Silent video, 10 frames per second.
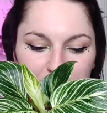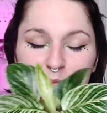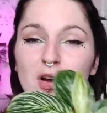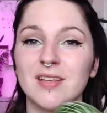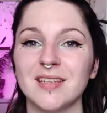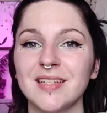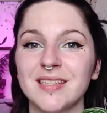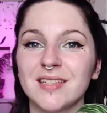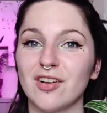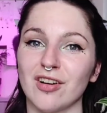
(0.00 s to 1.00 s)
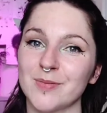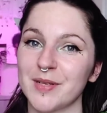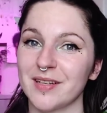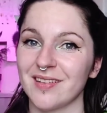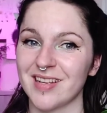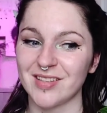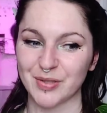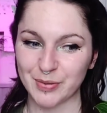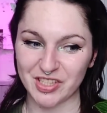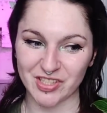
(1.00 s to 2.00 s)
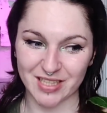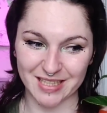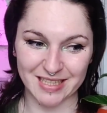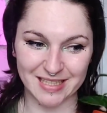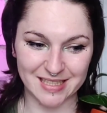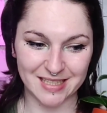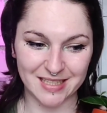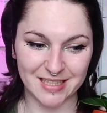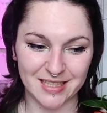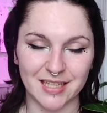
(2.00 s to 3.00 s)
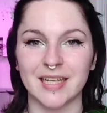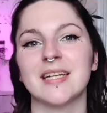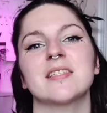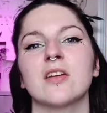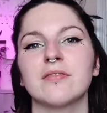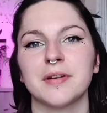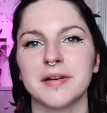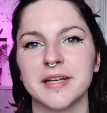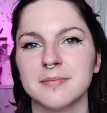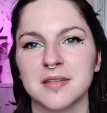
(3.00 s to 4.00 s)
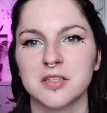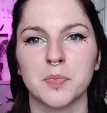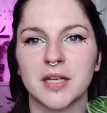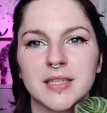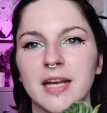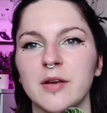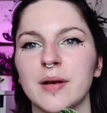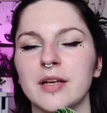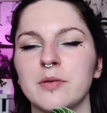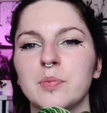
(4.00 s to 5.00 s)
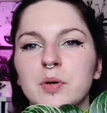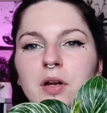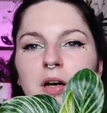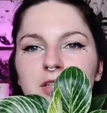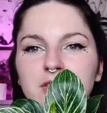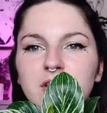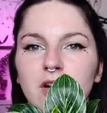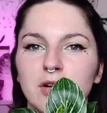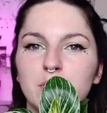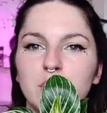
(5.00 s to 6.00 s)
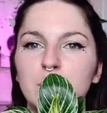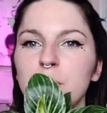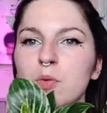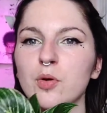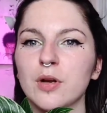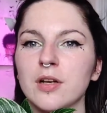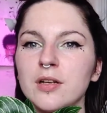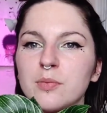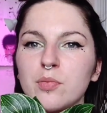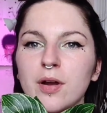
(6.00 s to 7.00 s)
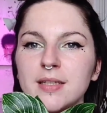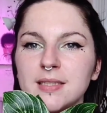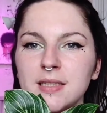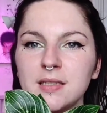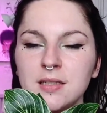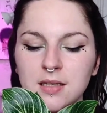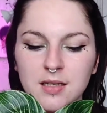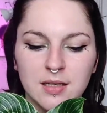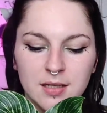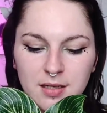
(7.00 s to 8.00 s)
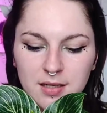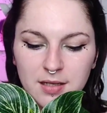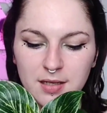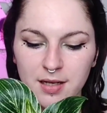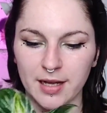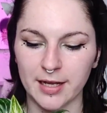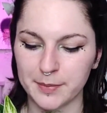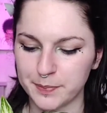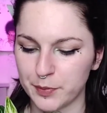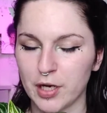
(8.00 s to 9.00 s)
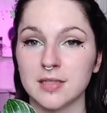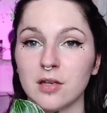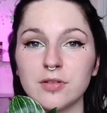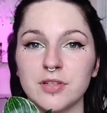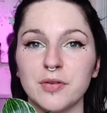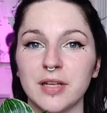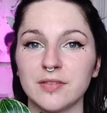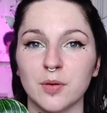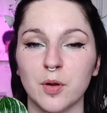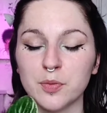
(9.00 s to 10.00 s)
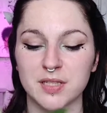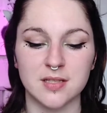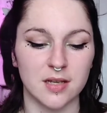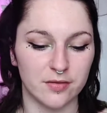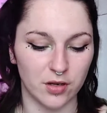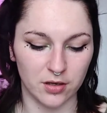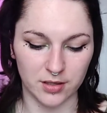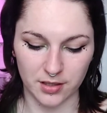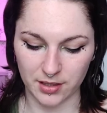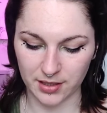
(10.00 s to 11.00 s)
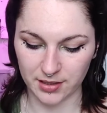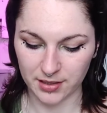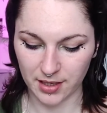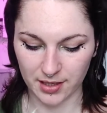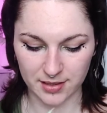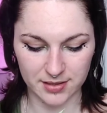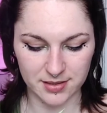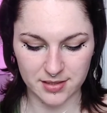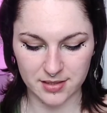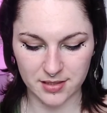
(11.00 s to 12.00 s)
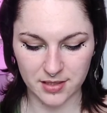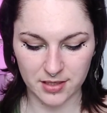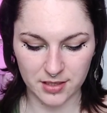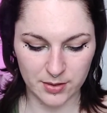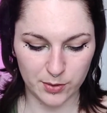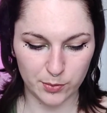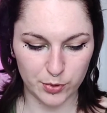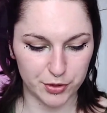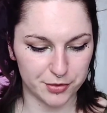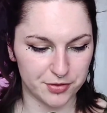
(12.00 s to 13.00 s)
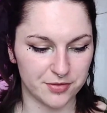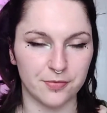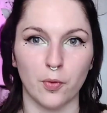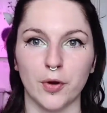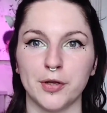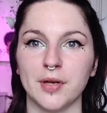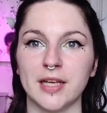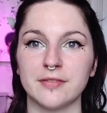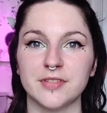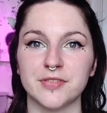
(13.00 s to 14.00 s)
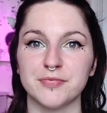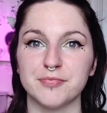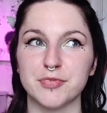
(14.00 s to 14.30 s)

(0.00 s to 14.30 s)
Surprisingly didn't cost me a lot either, which is kind of nice. Like, it's not a very expensive plant anyway, but I just thought it would be more pricey. But it has loads of new leaves coming up. Since I've gotten it, it has produced four new leaves.